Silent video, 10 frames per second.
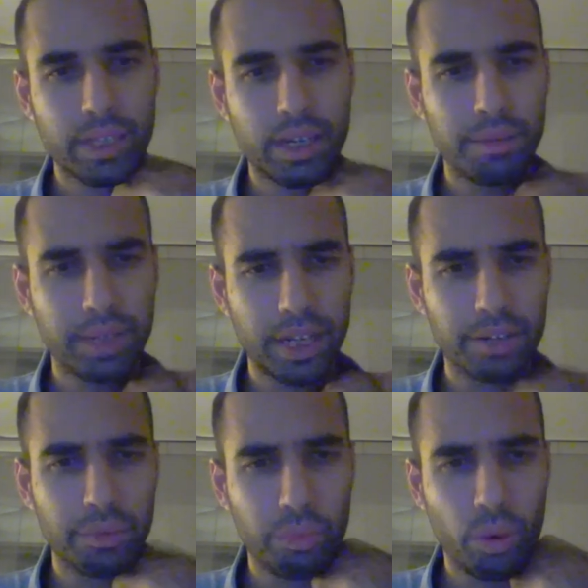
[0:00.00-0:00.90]
I mean, I
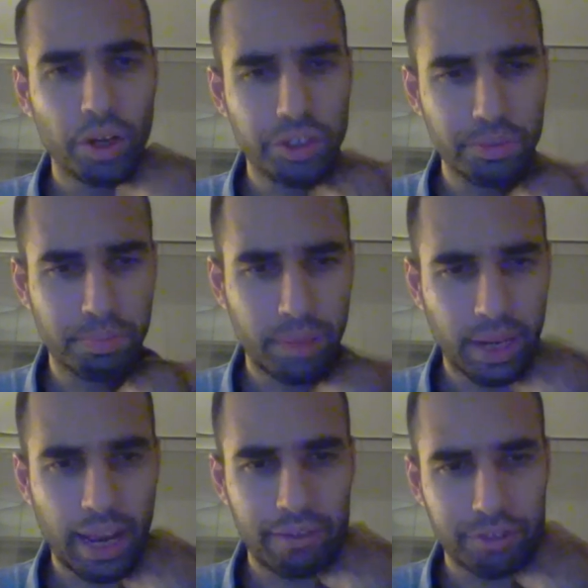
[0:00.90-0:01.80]
don't want to
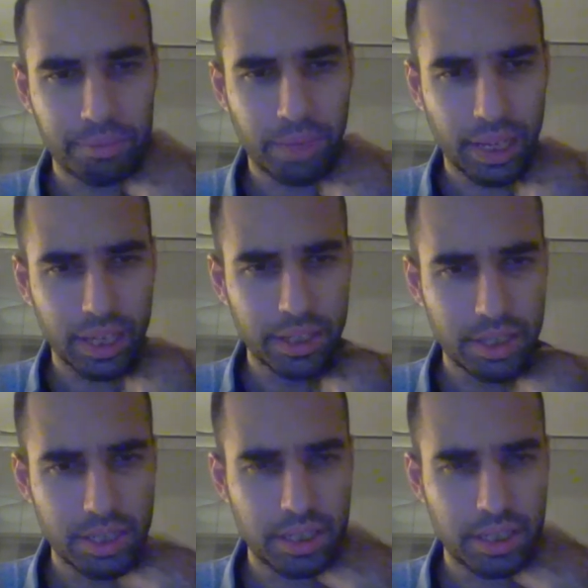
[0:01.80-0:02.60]
have to play it.